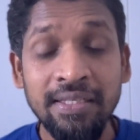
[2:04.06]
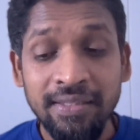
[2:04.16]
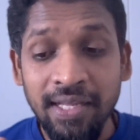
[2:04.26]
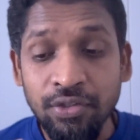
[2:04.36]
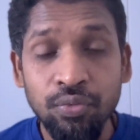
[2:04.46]

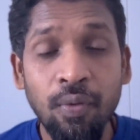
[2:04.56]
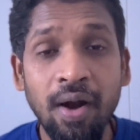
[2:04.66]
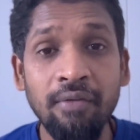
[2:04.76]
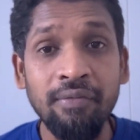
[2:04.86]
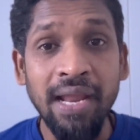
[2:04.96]
That's
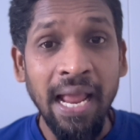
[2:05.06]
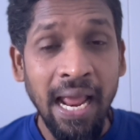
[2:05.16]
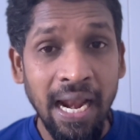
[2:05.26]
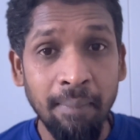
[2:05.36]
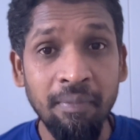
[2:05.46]
what we
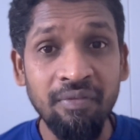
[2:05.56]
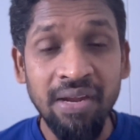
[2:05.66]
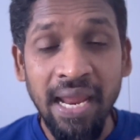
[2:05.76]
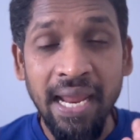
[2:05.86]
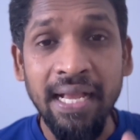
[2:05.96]
help,
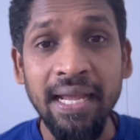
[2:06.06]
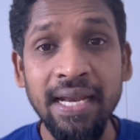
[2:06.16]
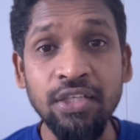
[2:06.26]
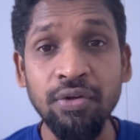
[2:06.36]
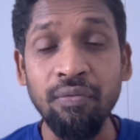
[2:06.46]
we
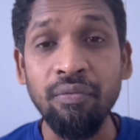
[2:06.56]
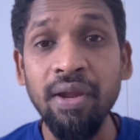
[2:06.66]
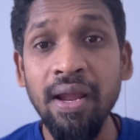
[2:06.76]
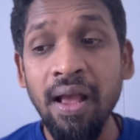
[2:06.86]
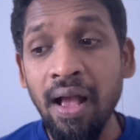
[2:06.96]
encourage,
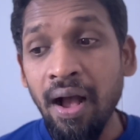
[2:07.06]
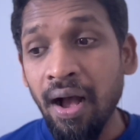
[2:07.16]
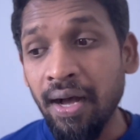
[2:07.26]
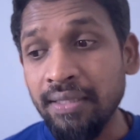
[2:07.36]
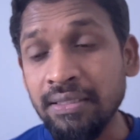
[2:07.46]
we
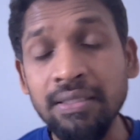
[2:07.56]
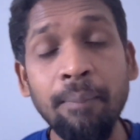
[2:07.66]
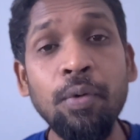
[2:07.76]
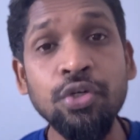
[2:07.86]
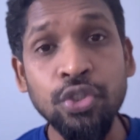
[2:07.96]

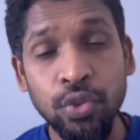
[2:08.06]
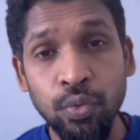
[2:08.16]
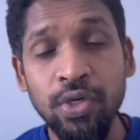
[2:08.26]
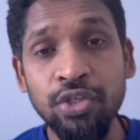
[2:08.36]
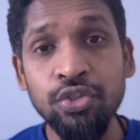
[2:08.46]
support
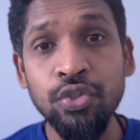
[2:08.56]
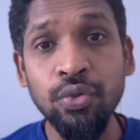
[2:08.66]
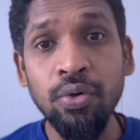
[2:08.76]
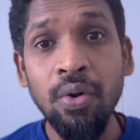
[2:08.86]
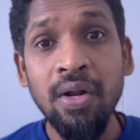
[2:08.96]
students
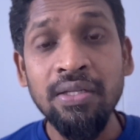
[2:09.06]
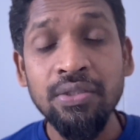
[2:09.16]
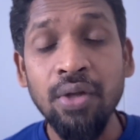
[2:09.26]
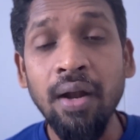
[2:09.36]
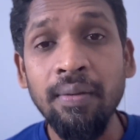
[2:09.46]
to
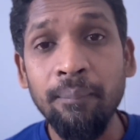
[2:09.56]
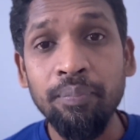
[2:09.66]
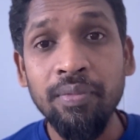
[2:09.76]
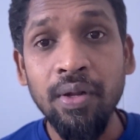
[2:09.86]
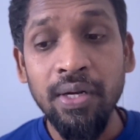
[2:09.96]
start
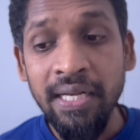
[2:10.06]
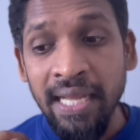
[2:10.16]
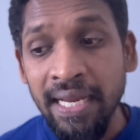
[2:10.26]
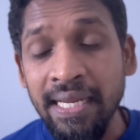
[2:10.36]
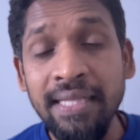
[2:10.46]

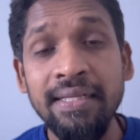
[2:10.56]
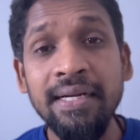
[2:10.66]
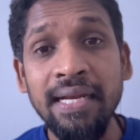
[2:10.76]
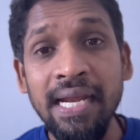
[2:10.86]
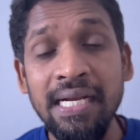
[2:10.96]
taking their
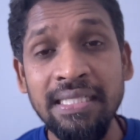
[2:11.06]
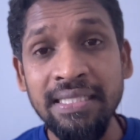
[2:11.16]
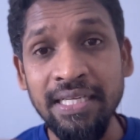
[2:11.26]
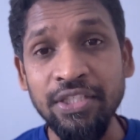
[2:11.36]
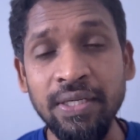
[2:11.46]
daily
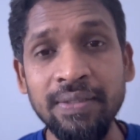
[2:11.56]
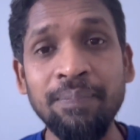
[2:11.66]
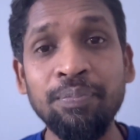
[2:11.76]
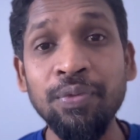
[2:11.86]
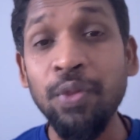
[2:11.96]
sketchings.
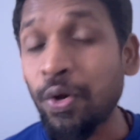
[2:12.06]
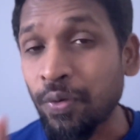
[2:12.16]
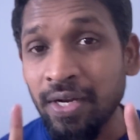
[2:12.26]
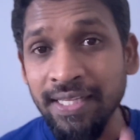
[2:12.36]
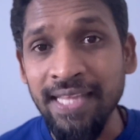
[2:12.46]
Not
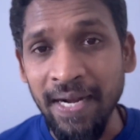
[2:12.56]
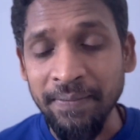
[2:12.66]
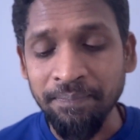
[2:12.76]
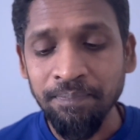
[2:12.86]
only that,